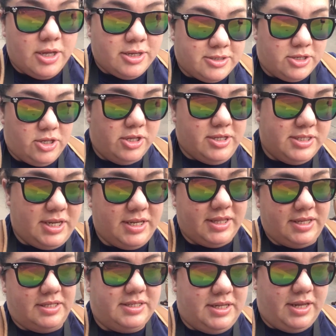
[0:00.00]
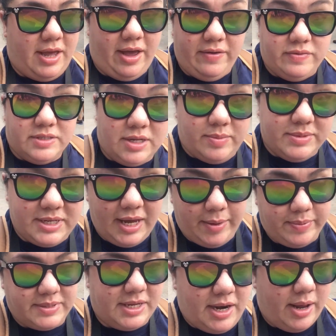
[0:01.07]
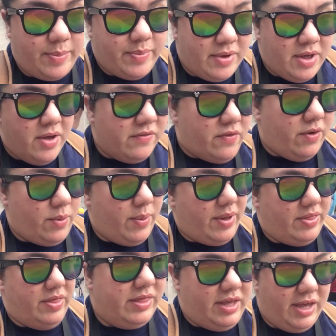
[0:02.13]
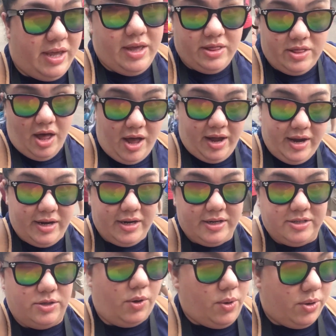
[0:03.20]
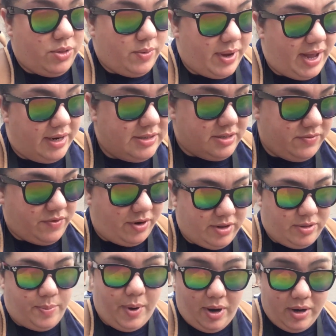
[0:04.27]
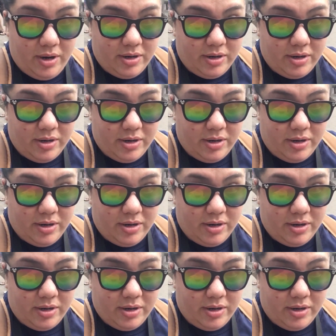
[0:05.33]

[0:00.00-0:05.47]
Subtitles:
So it looks like they still have some tape set up for when the line is all the way out to the front of the park.